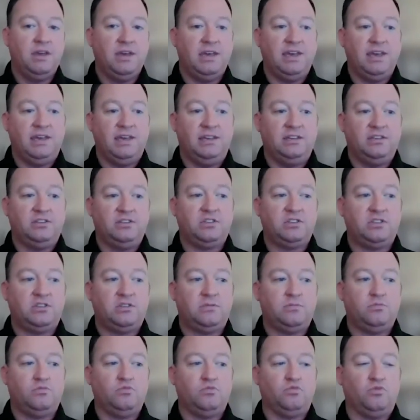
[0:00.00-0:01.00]

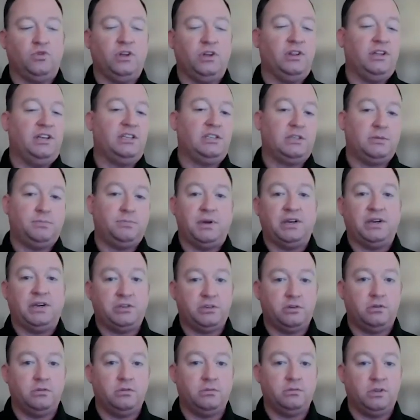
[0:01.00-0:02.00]
is really
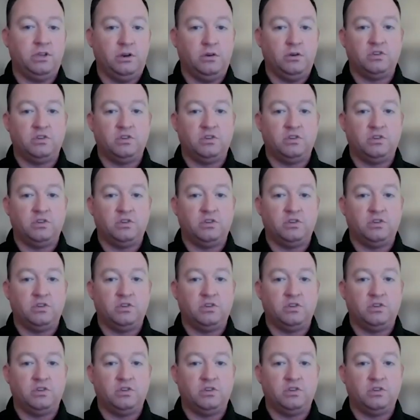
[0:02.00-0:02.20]
special.